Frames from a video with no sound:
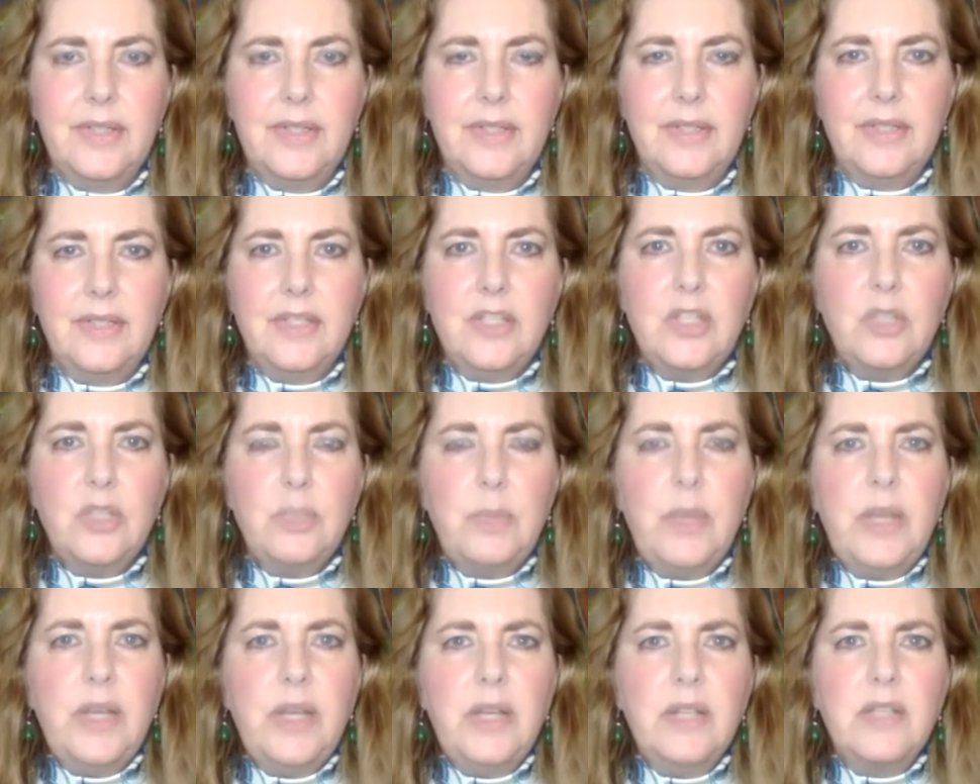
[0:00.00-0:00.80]
This has
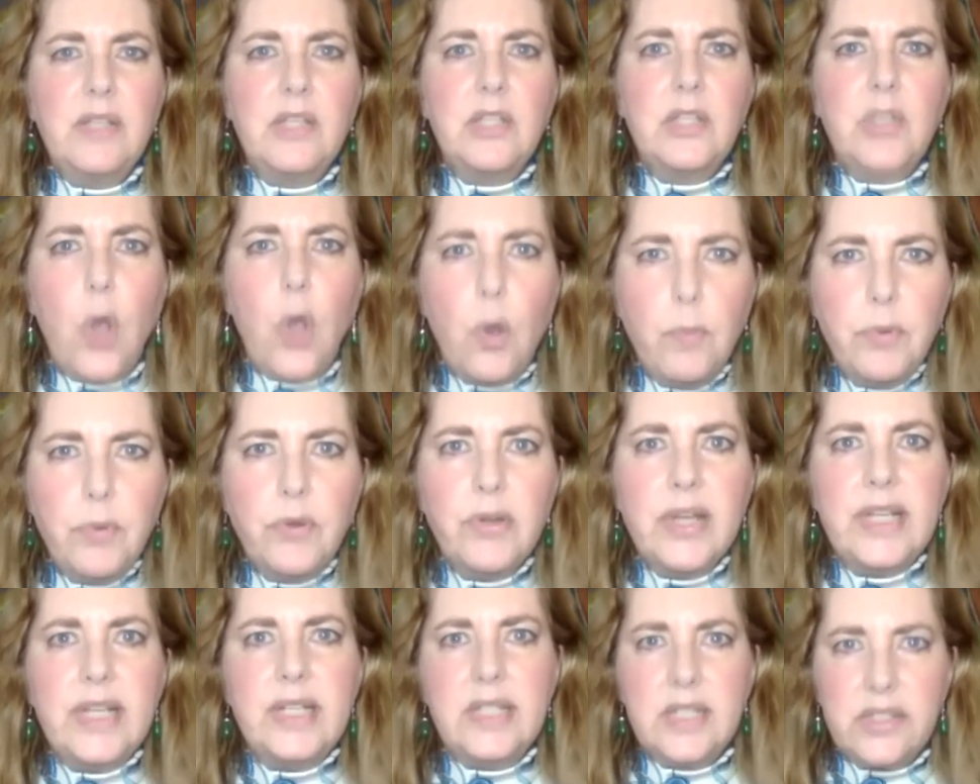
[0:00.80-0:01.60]
been a
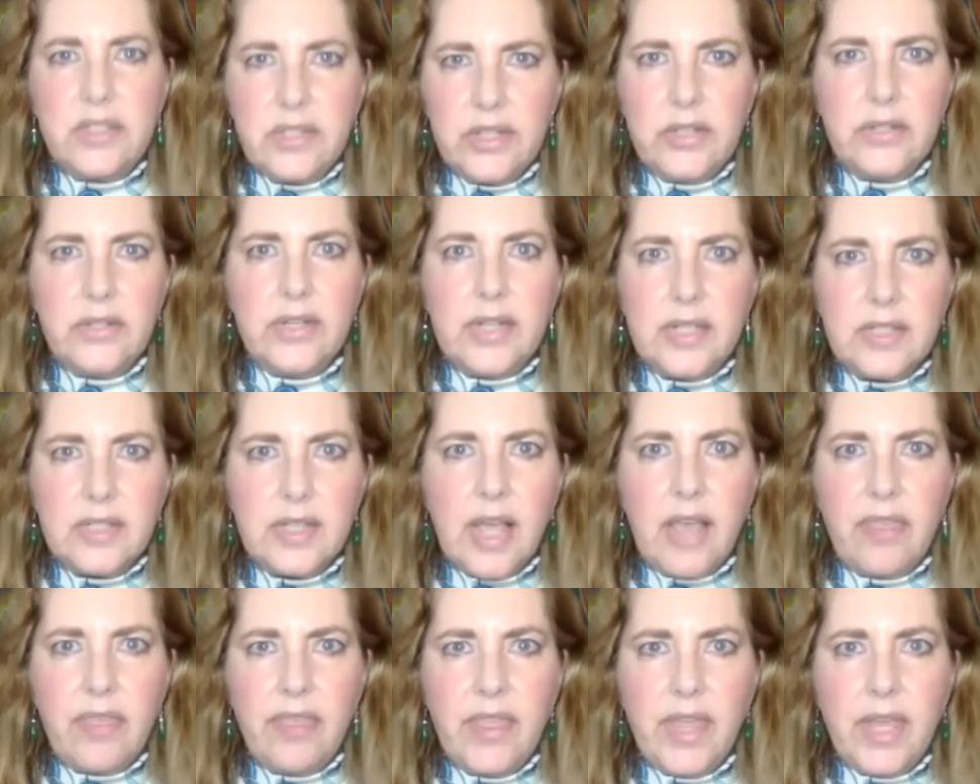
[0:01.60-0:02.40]
sobering series,
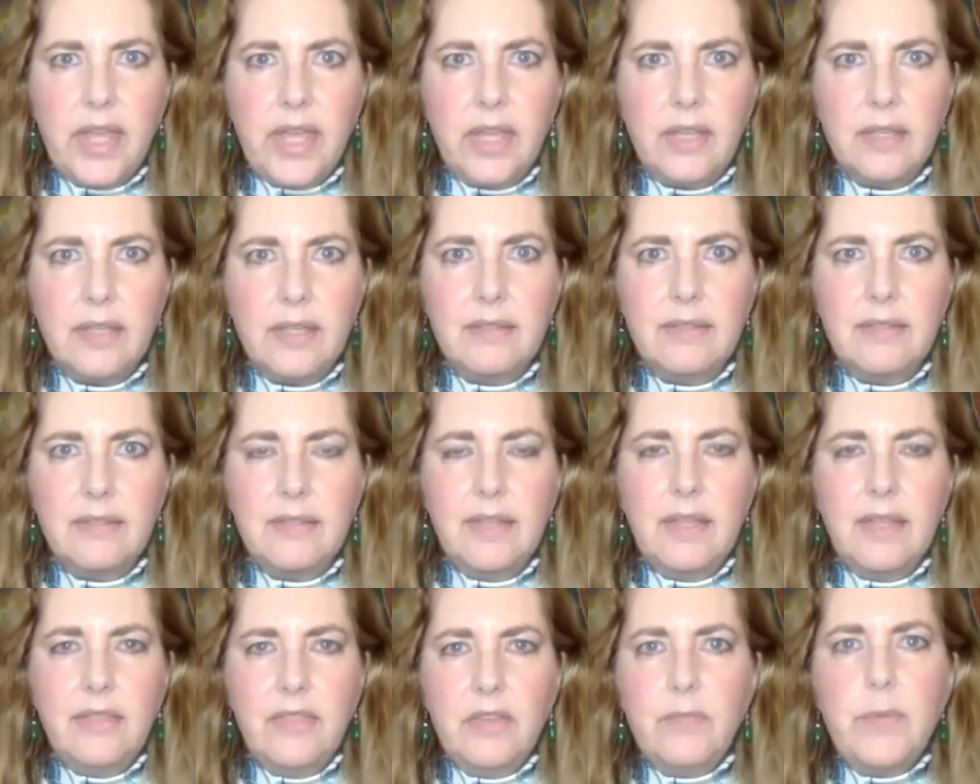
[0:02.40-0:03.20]
I think.
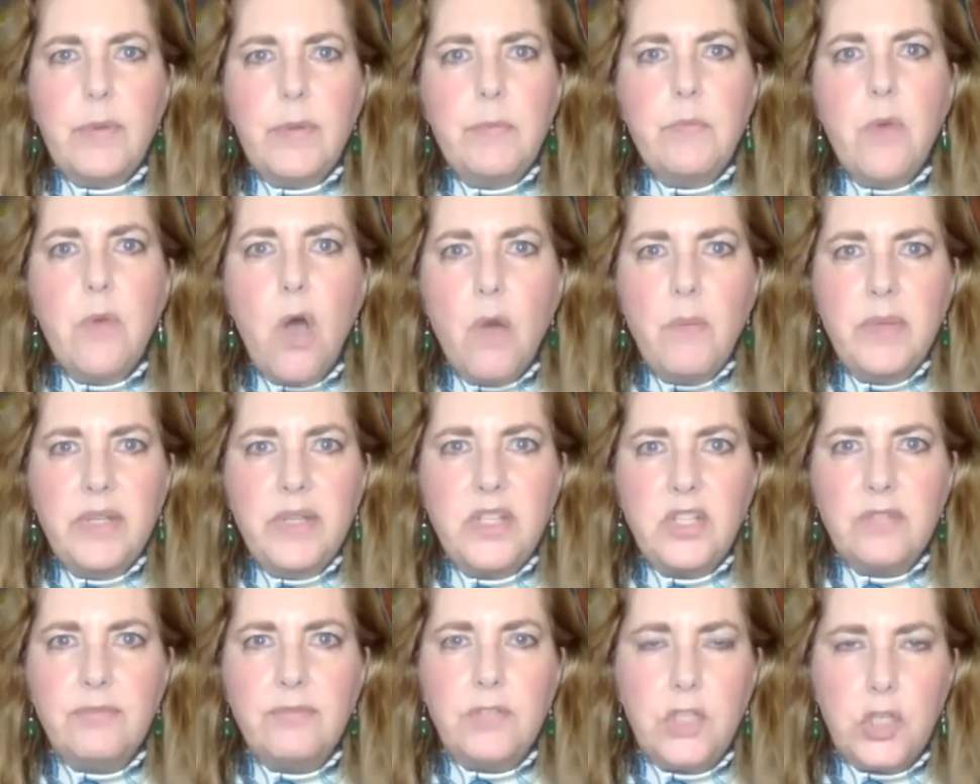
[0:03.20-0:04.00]
There have been
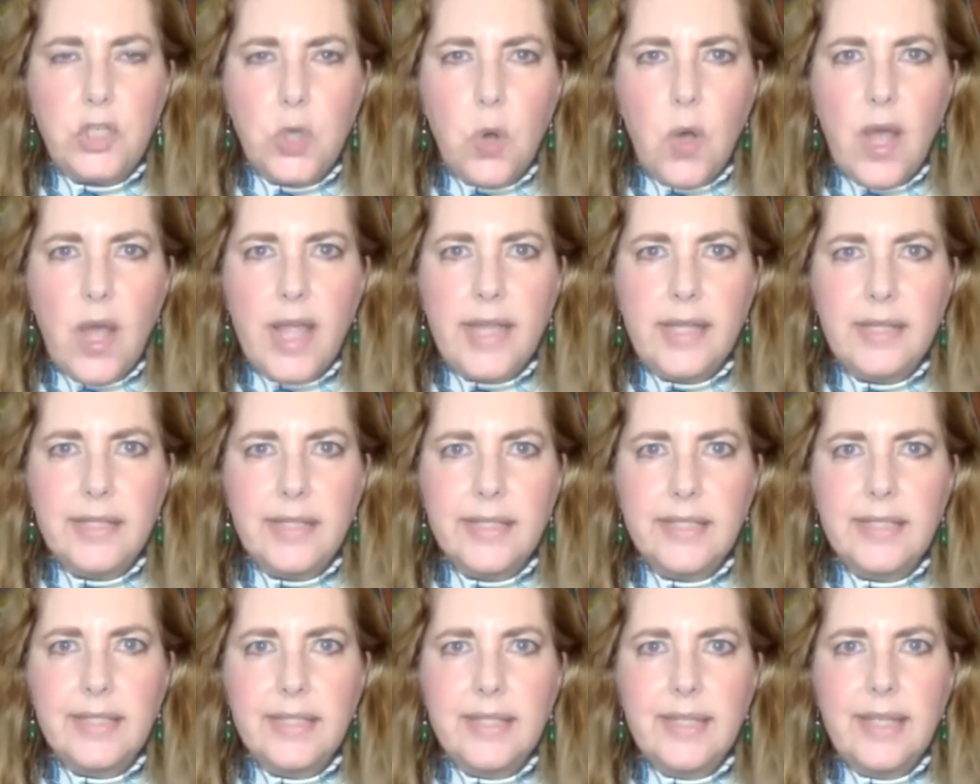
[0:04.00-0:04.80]
moments of joy
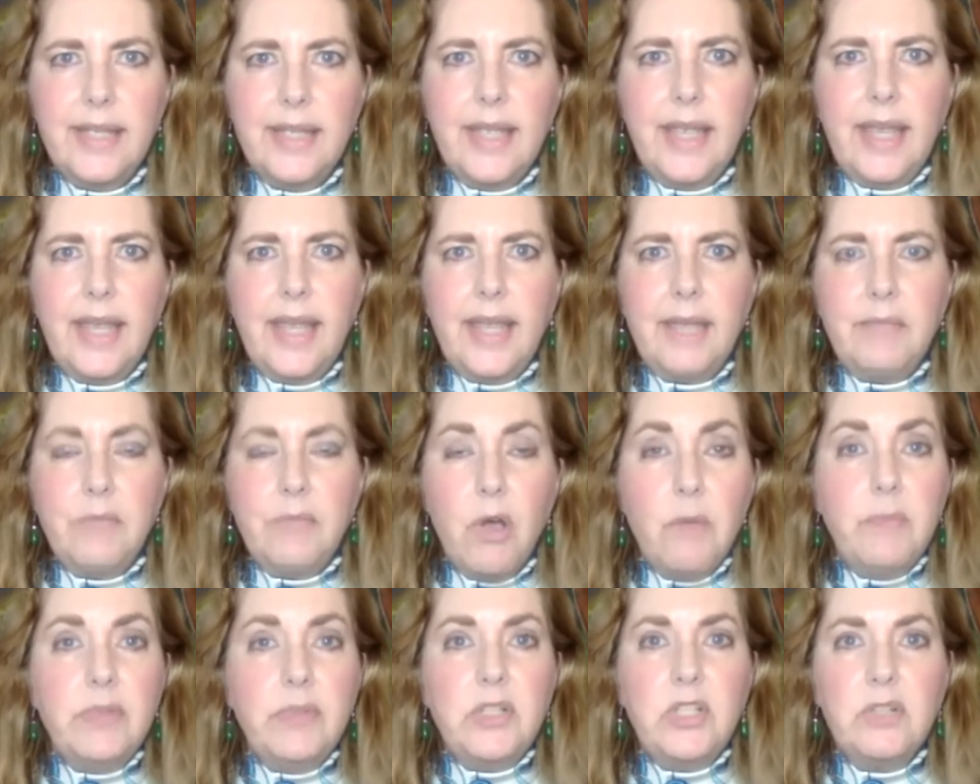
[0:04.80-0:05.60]
and
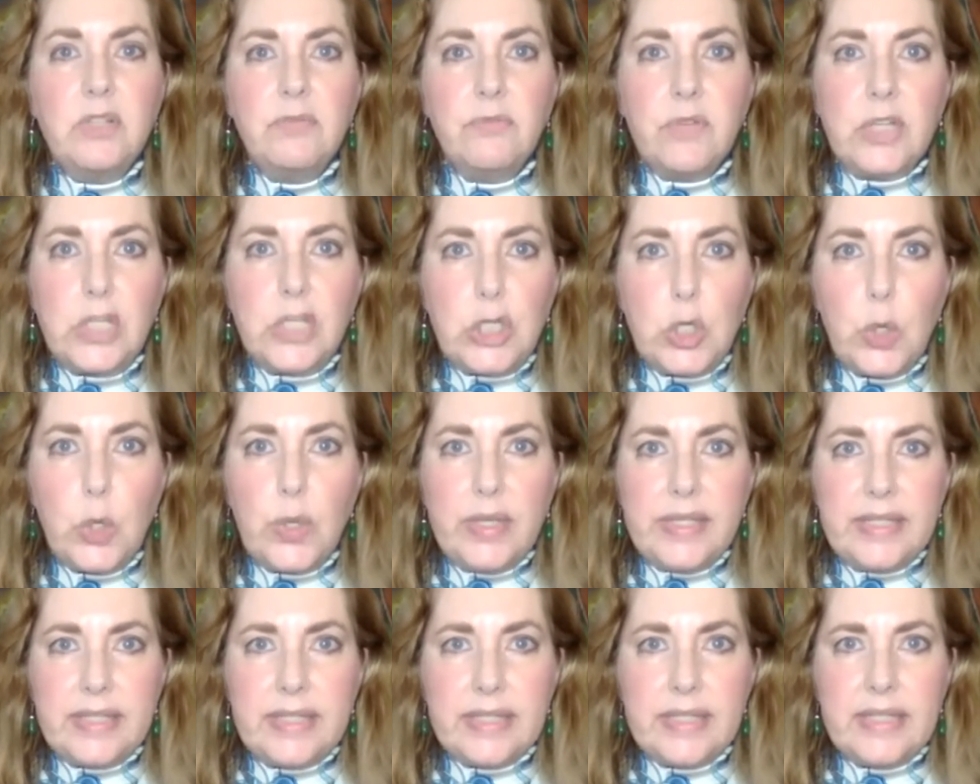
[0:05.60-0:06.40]
moments of
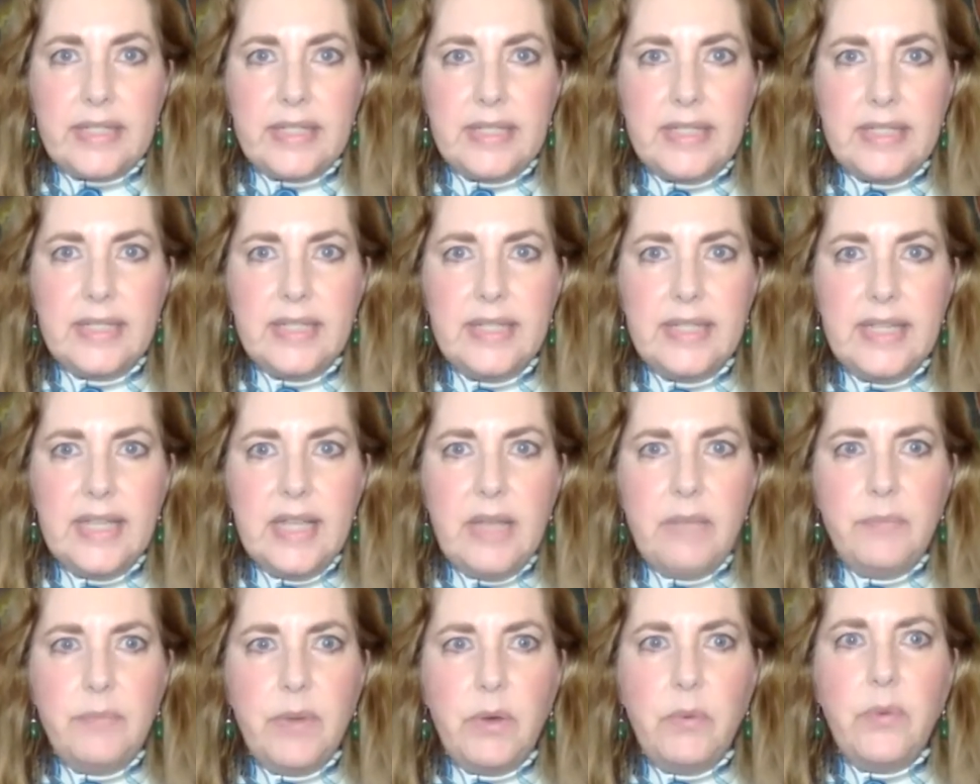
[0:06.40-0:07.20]
rejoicing,
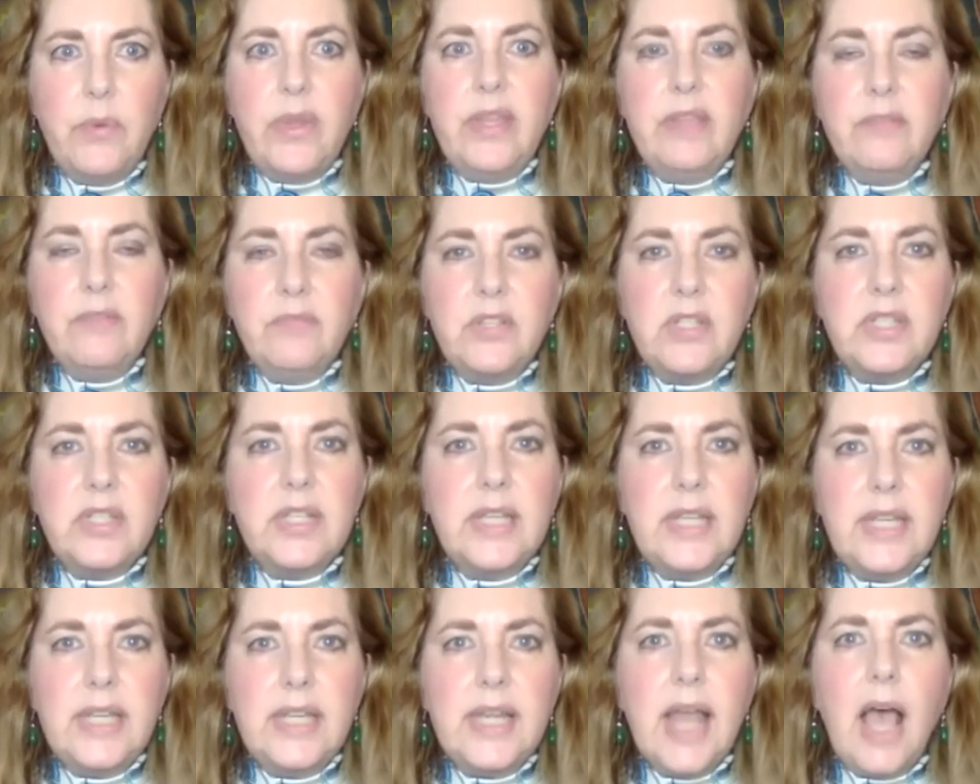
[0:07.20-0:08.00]
but we have
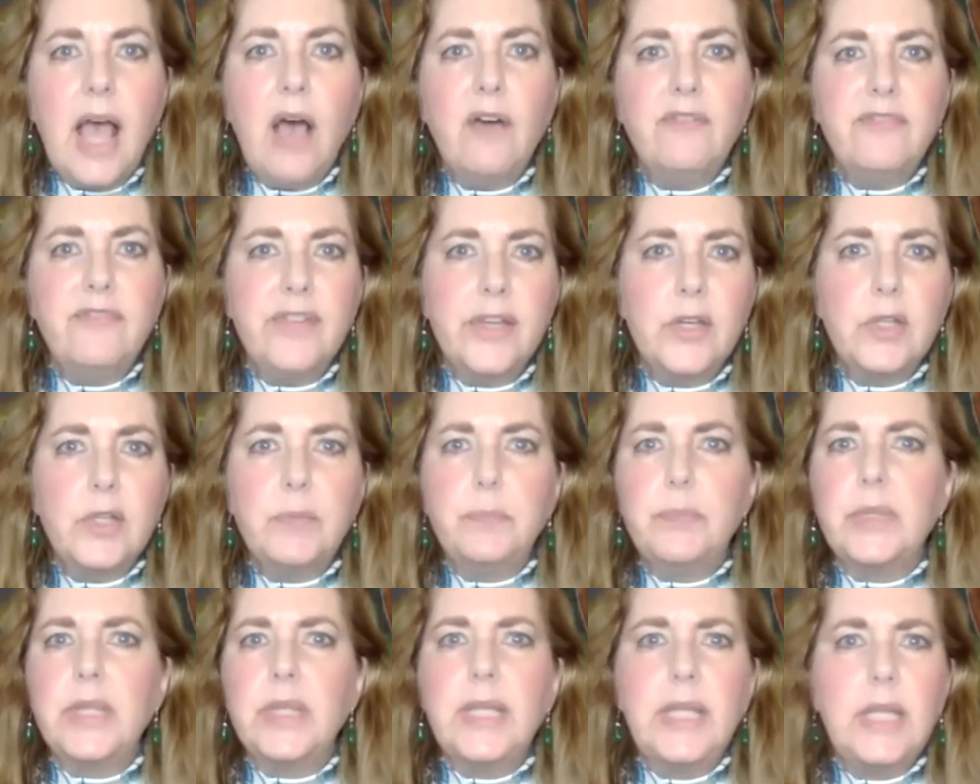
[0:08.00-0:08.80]
seen how very
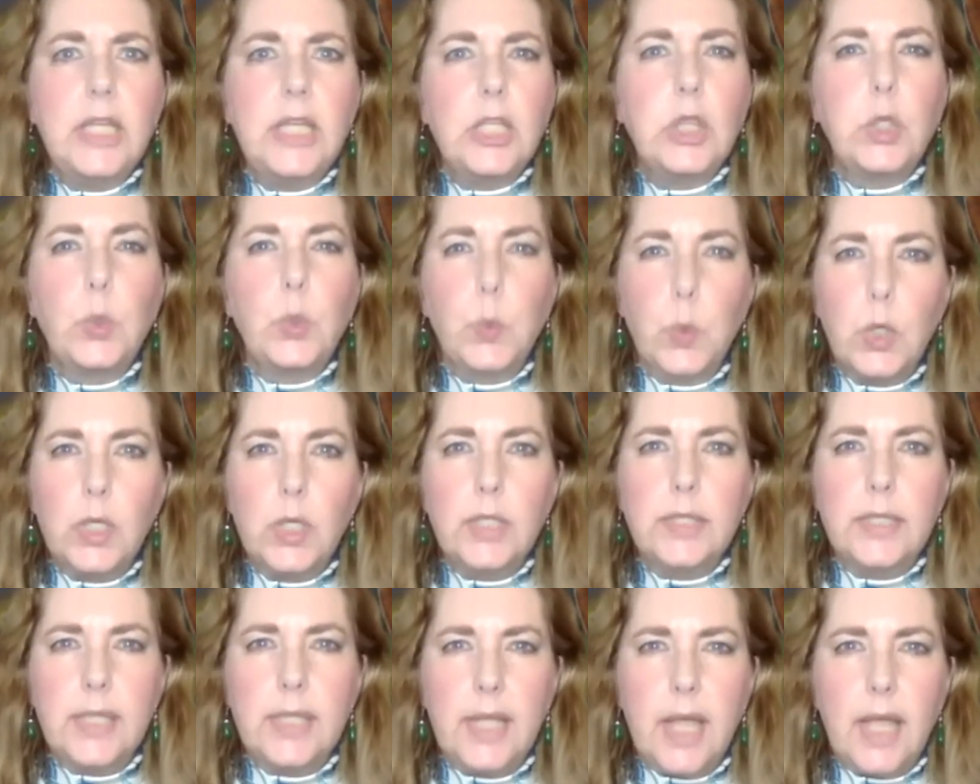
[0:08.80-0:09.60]
bleak the
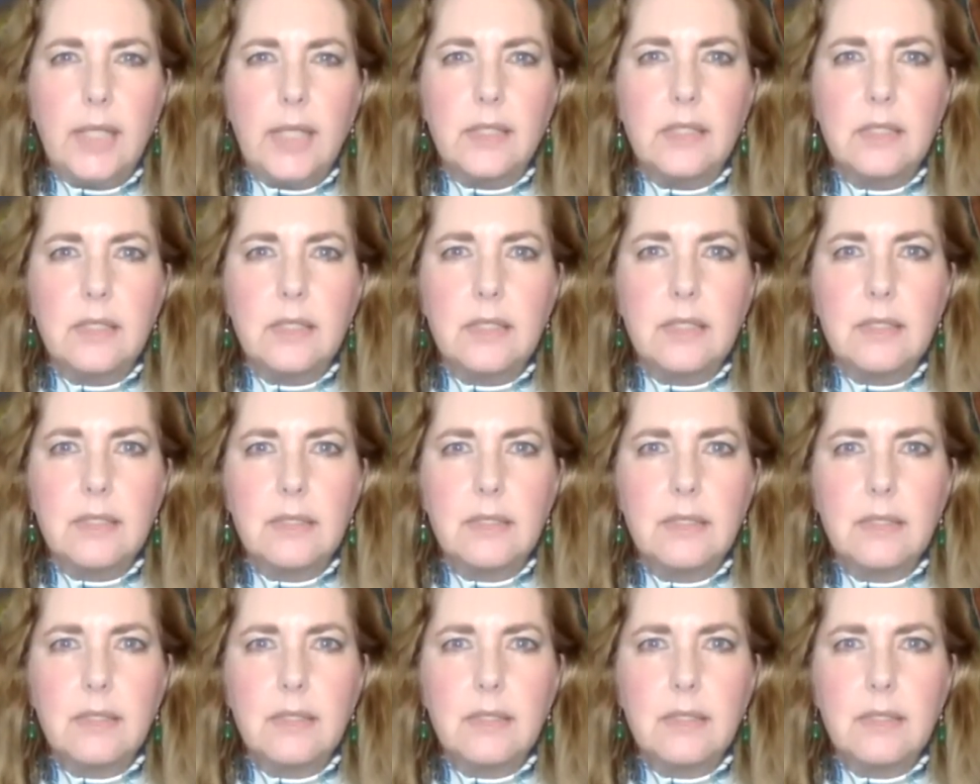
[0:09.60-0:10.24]
world gets.